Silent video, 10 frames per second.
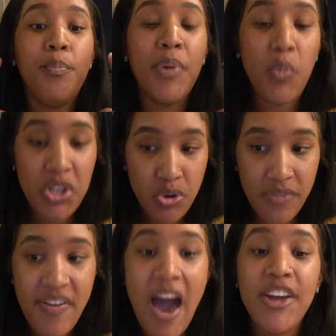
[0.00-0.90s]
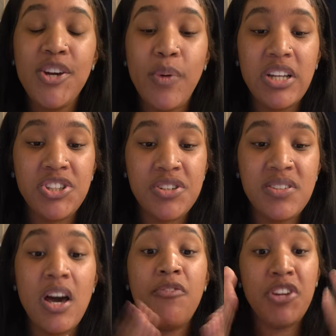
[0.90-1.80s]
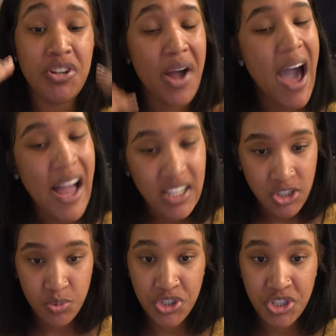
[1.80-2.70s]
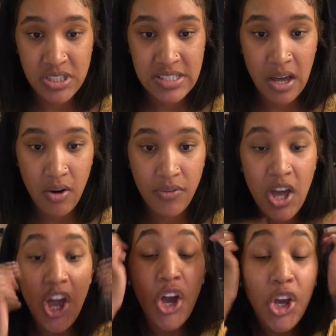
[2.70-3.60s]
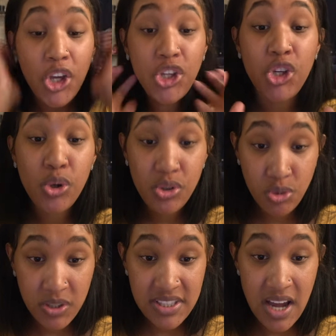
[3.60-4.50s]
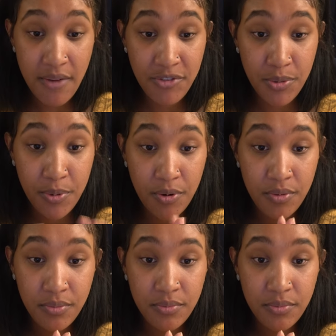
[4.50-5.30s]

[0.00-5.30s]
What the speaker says: But when you evaluate yourself and you're honest with yourself, use what's comfortable.